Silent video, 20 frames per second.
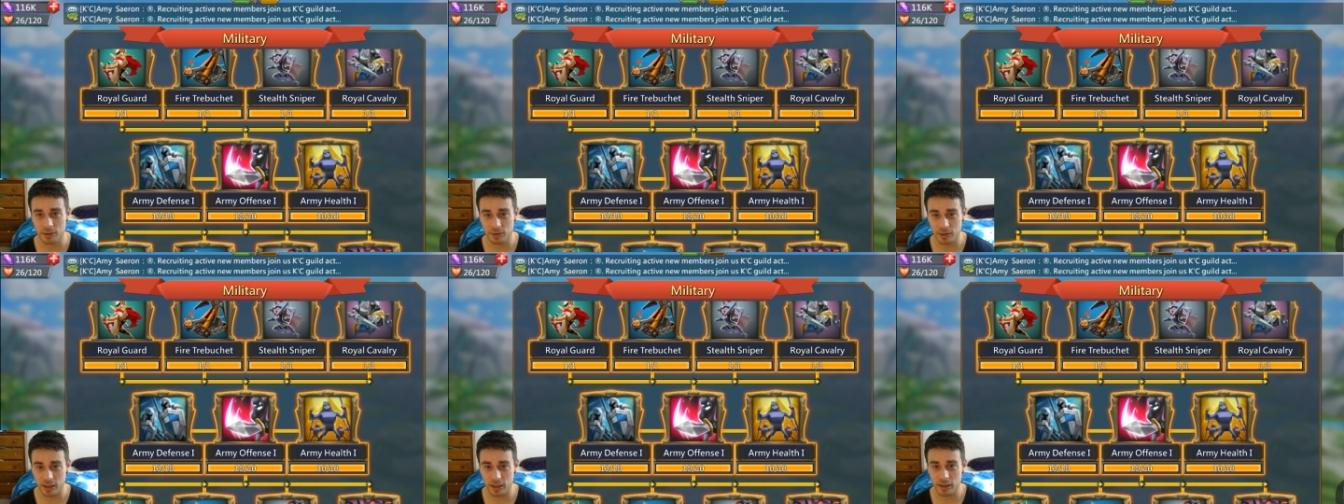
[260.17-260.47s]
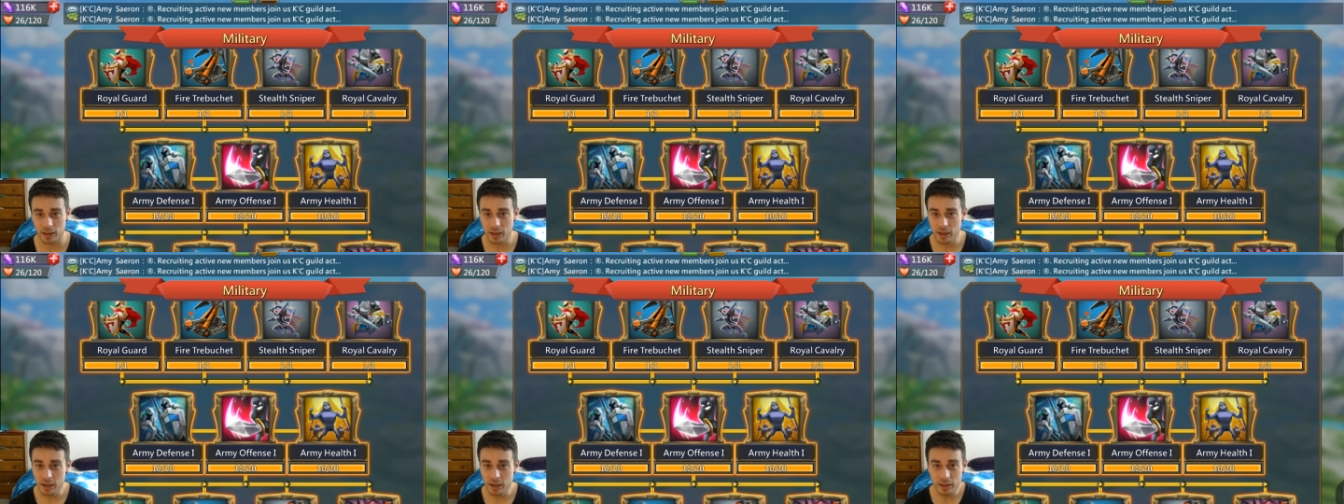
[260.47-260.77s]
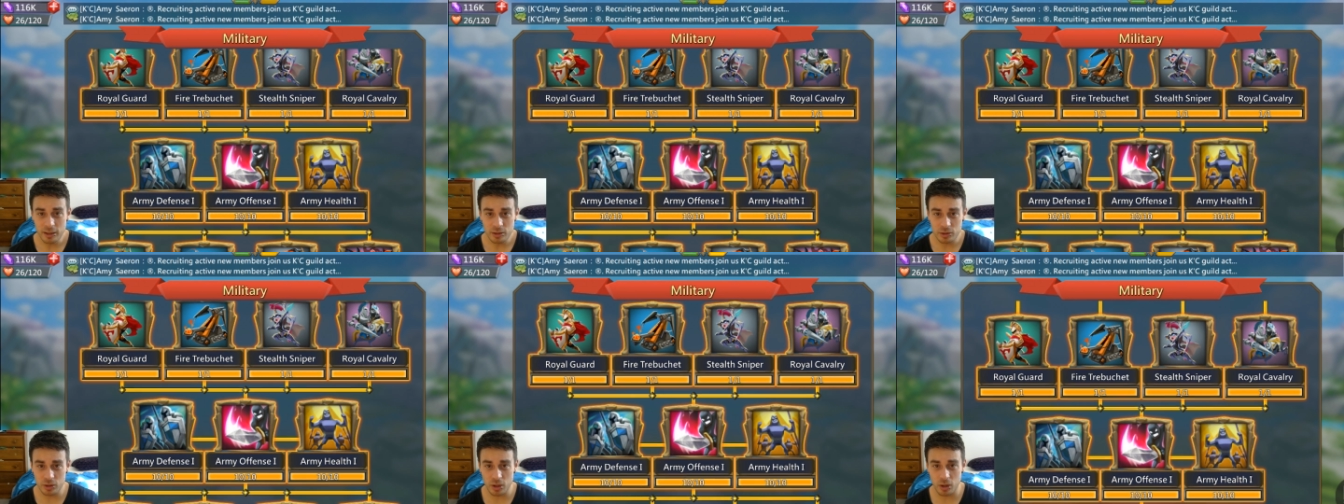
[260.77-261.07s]
okay?
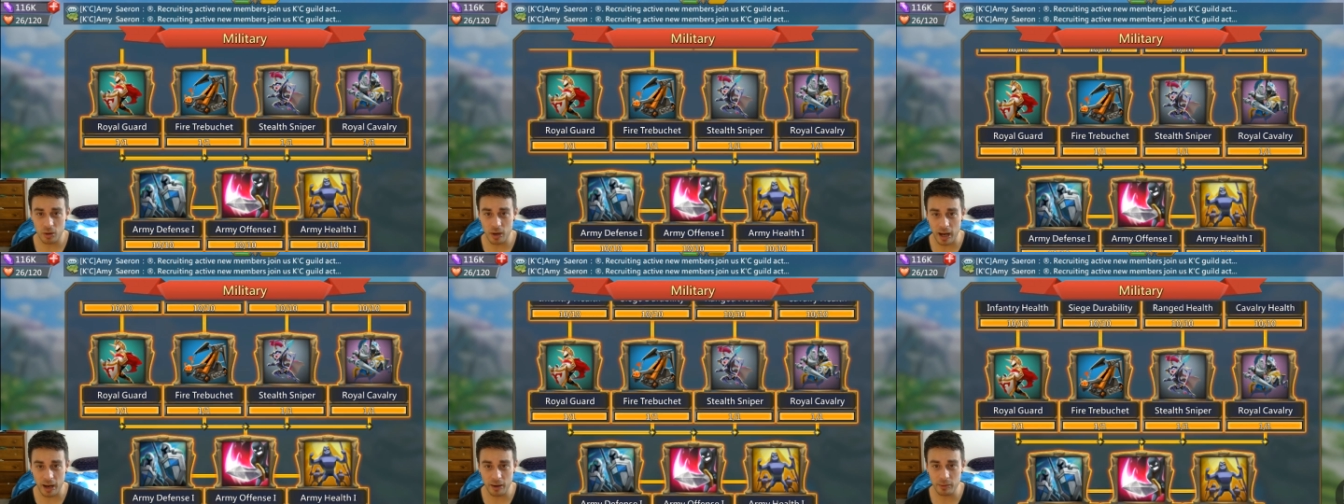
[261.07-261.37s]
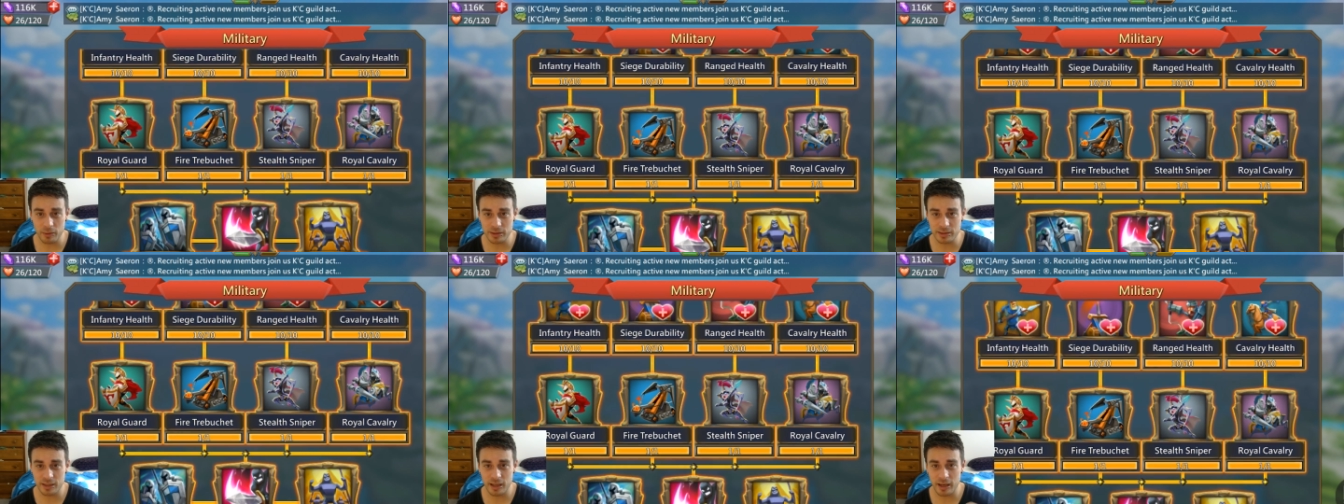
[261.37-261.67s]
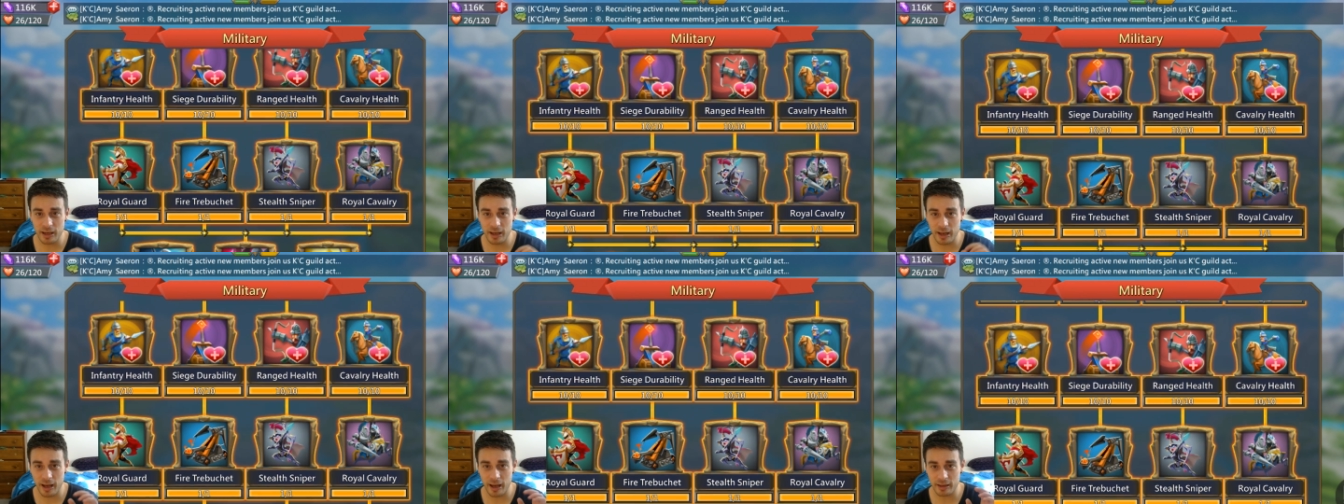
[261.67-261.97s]
So I would
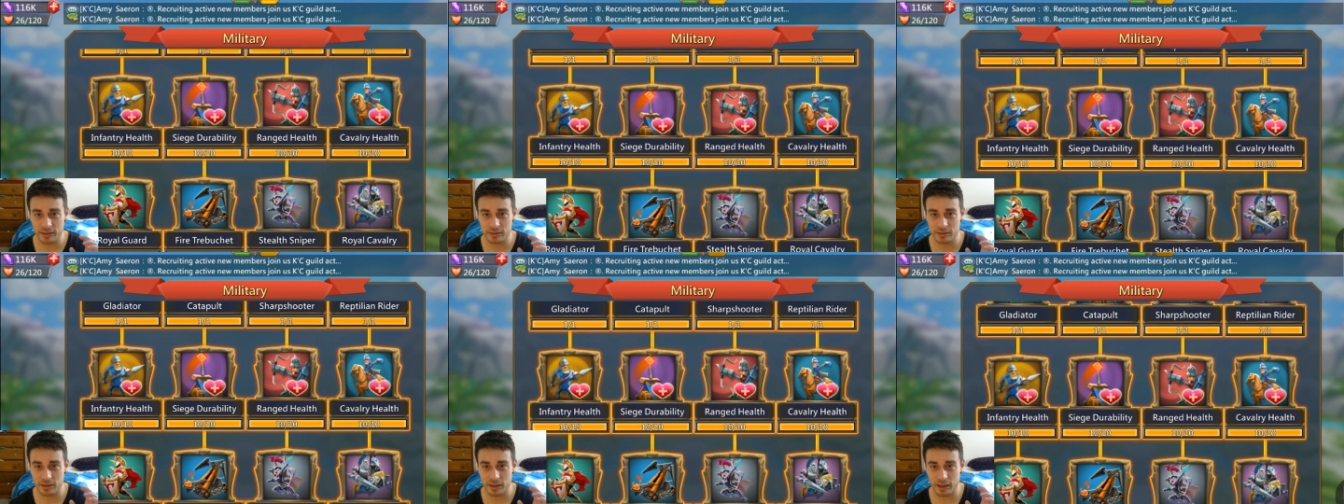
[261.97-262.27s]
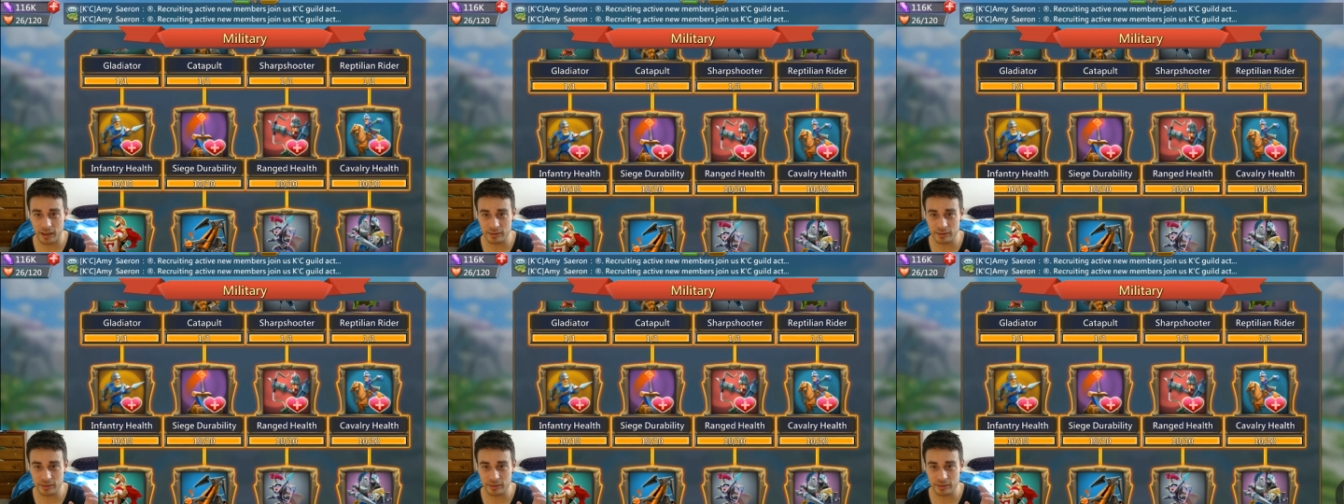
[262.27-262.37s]
say as